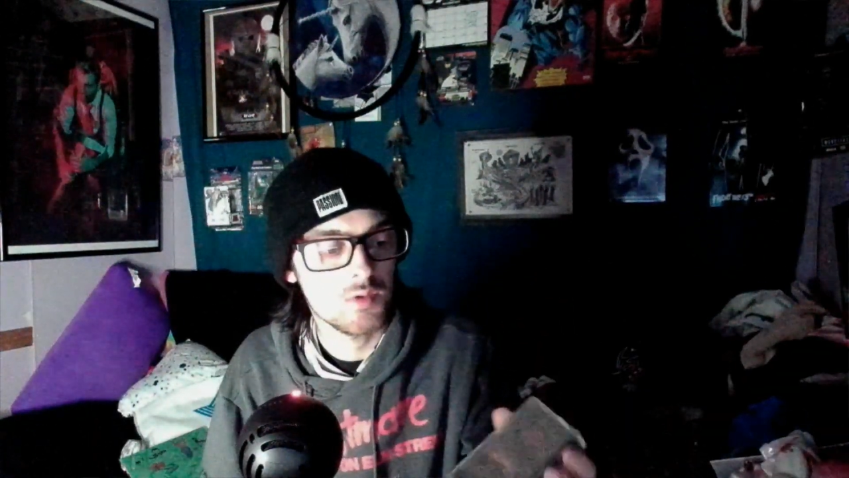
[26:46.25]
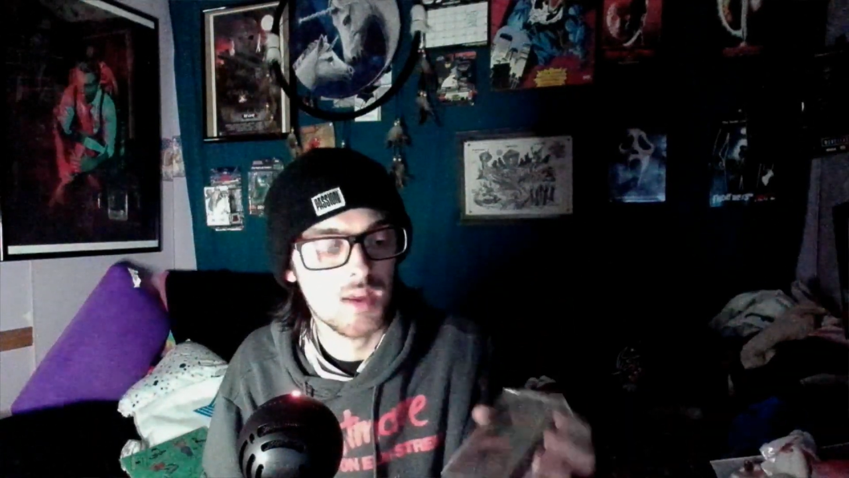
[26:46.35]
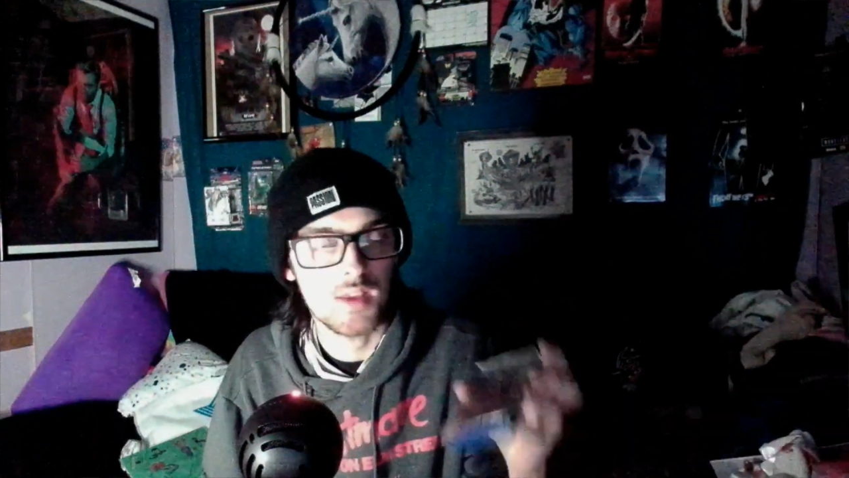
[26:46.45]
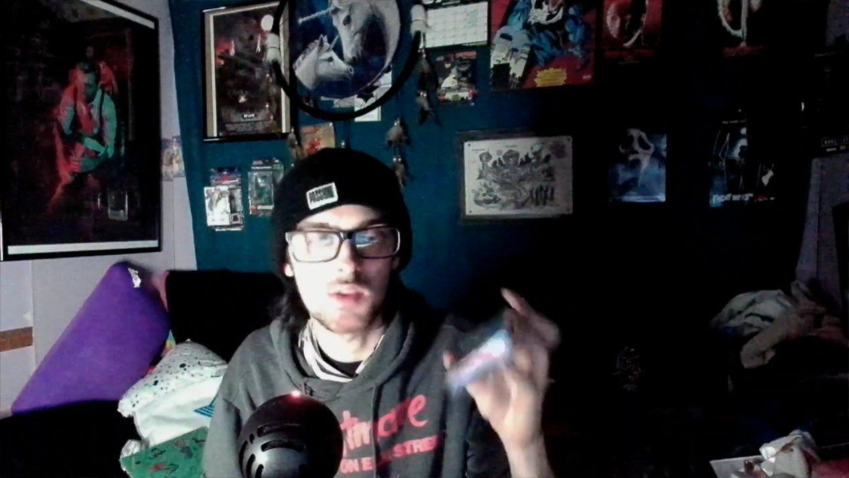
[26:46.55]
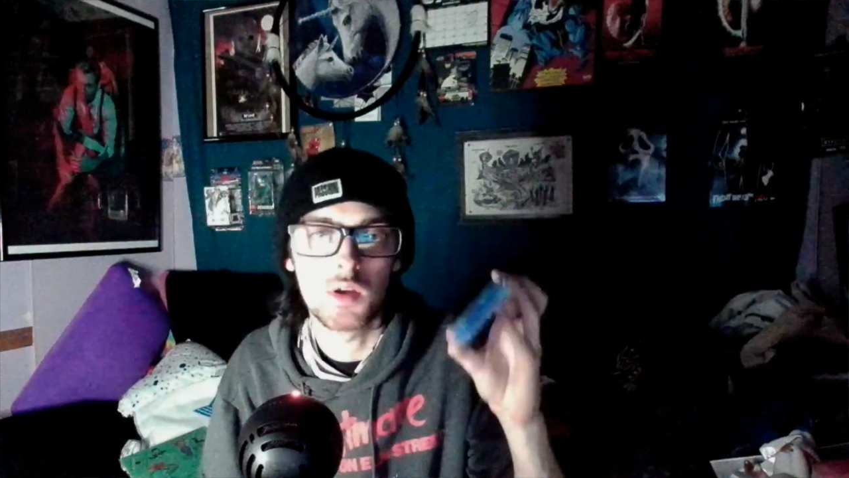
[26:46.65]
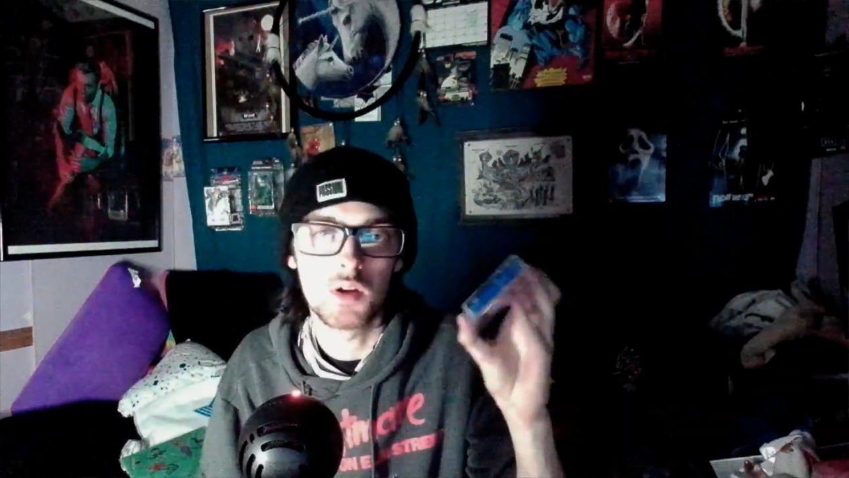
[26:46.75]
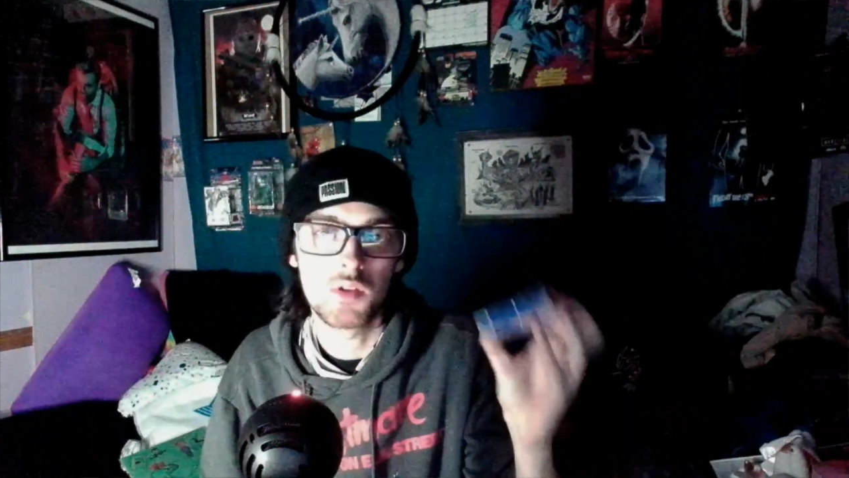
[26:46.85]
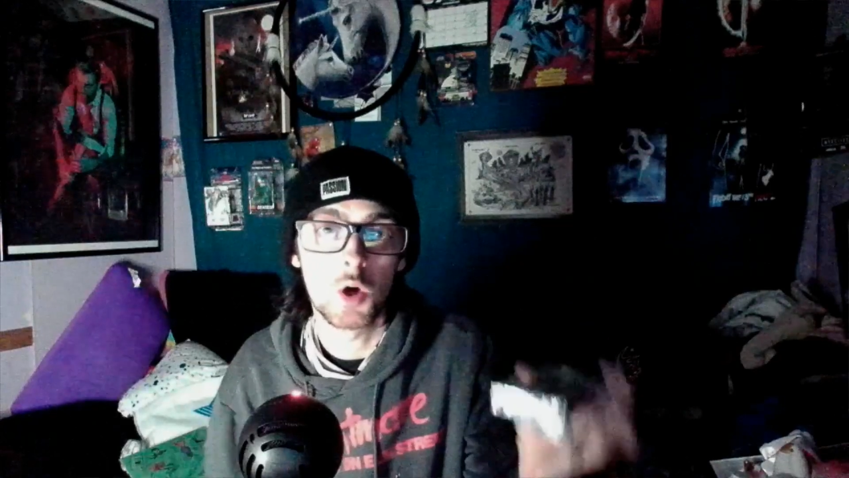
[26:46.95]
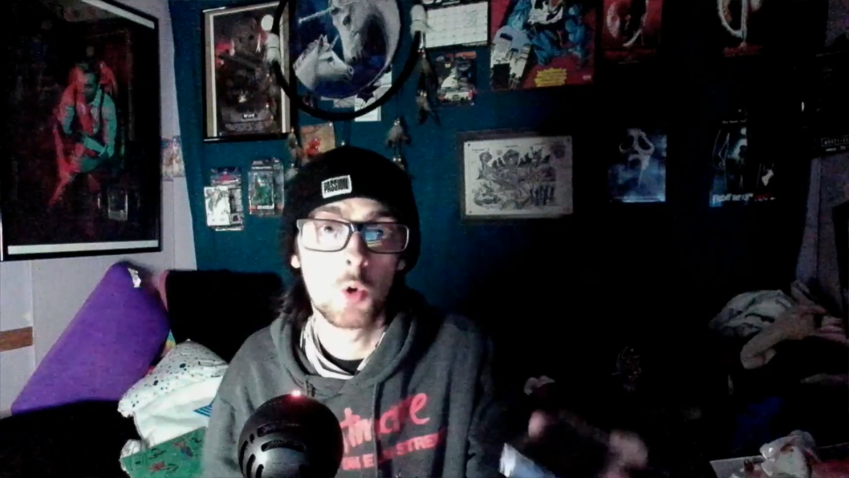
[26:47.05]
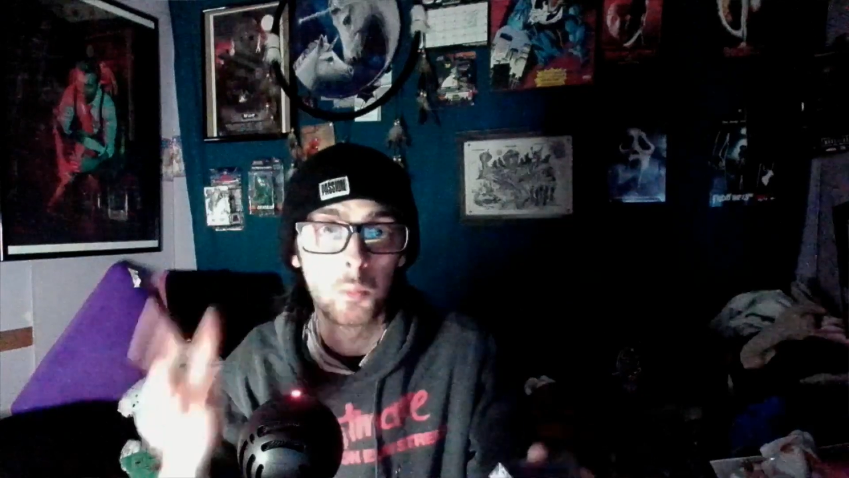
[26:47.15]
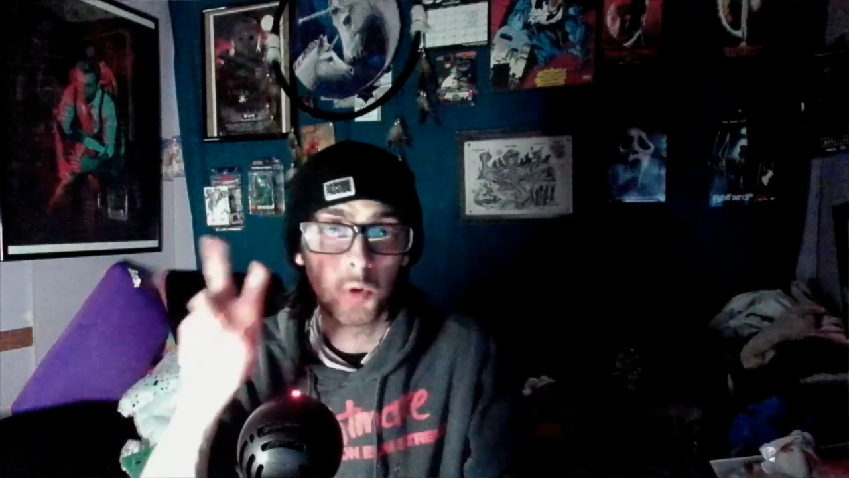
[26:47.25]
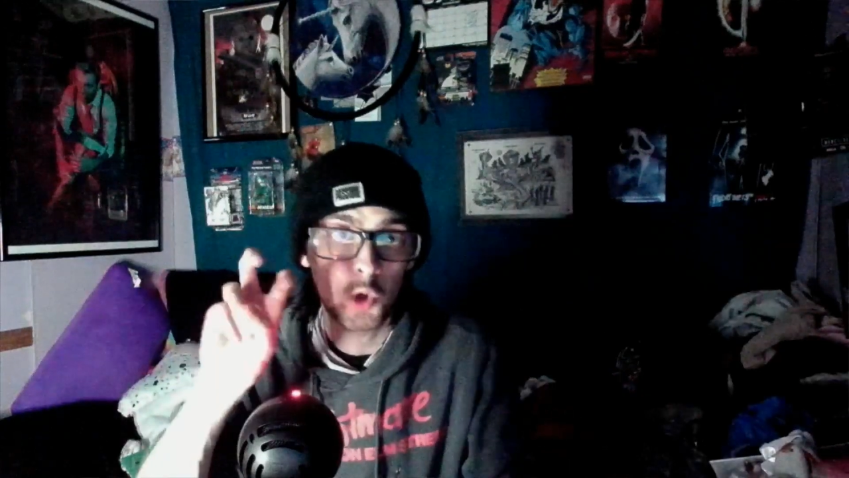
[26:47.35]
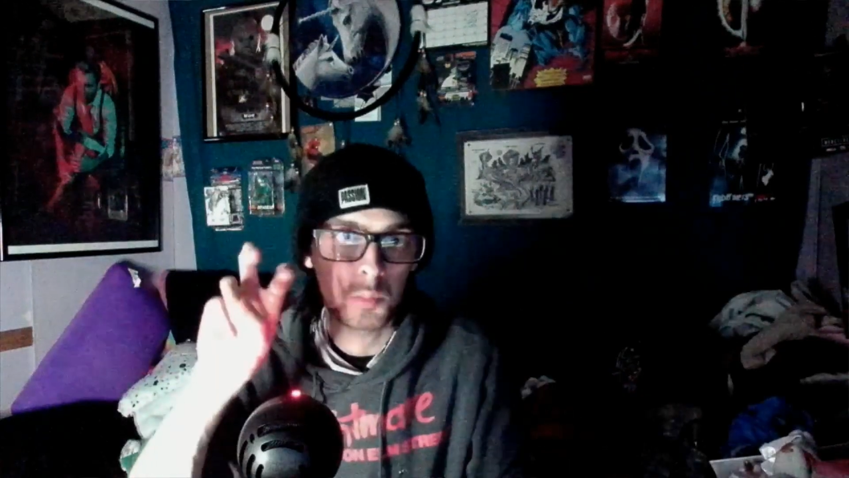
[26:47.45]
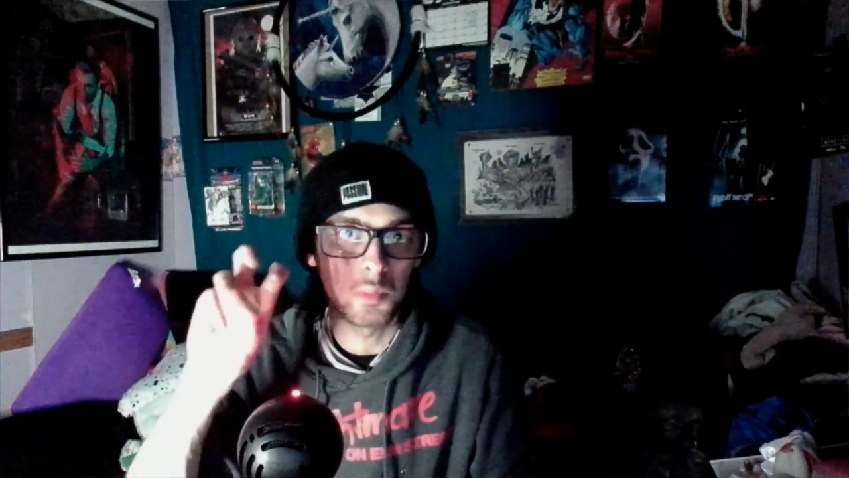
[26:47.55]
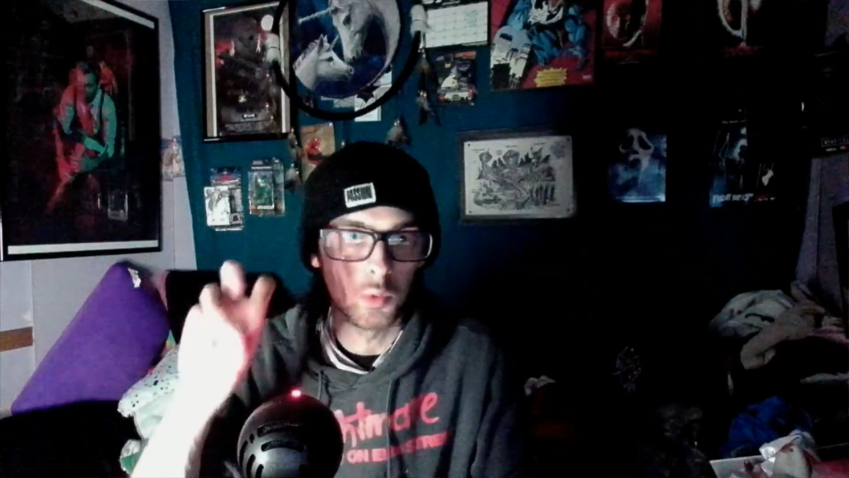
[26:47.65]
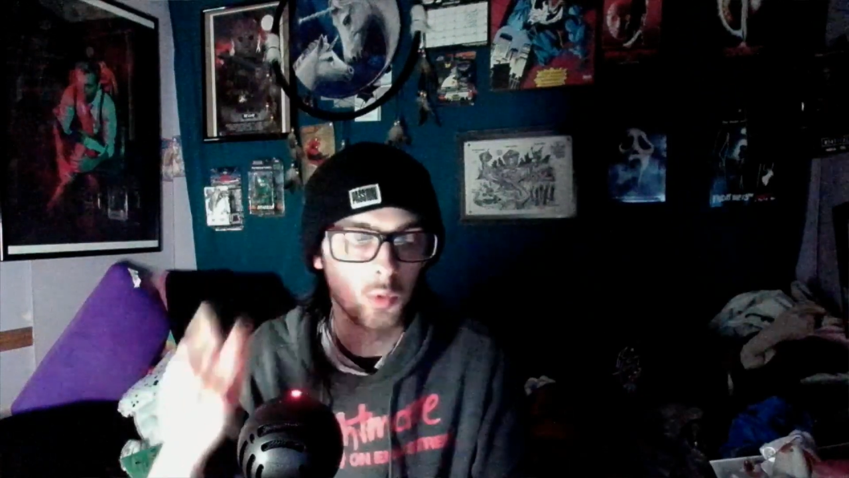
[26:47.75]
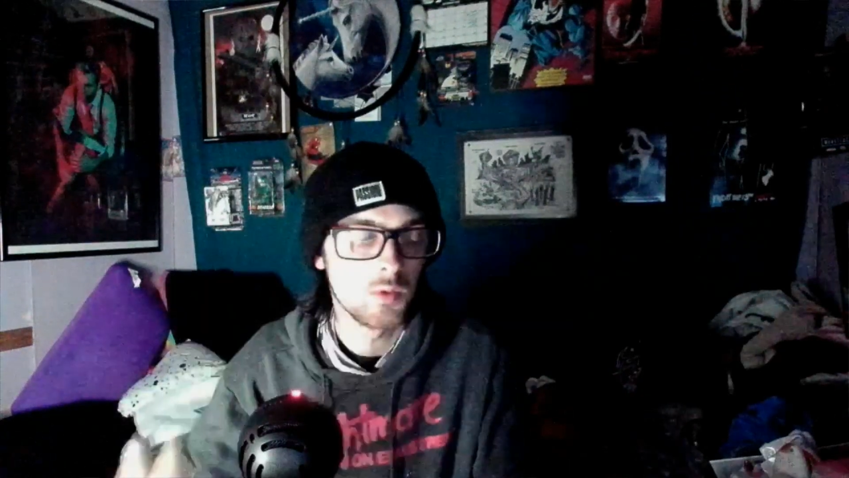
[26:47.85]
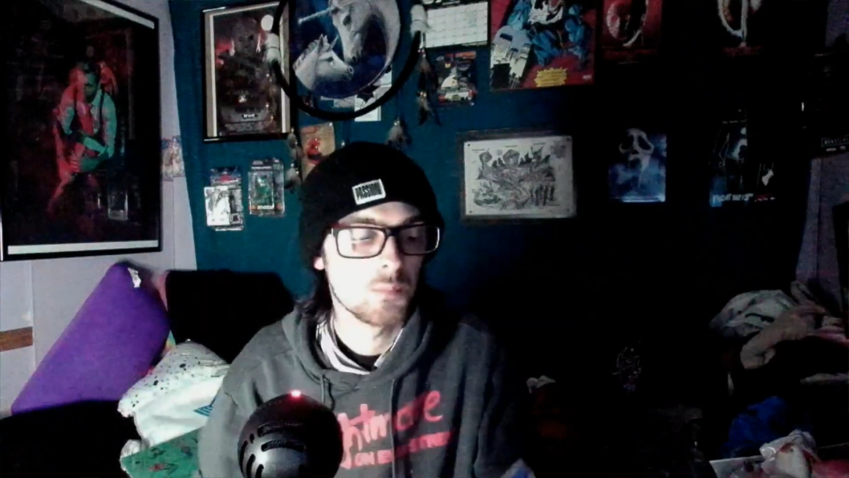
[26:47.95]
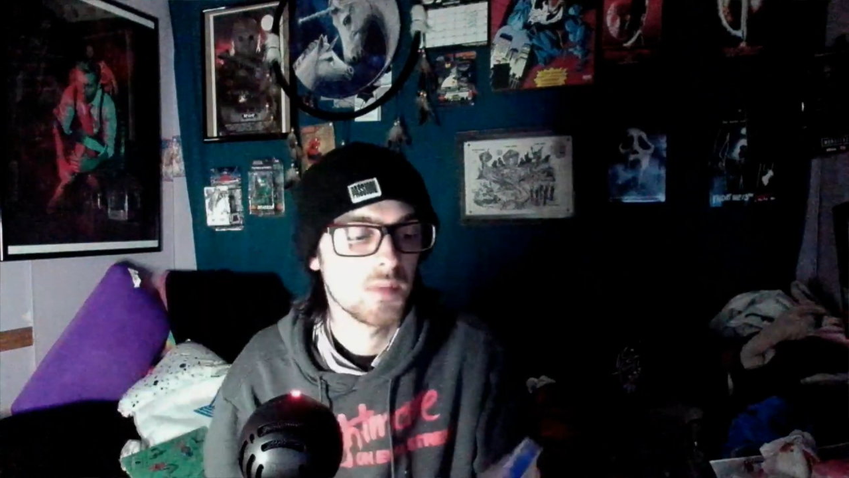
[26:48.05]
that the whole purple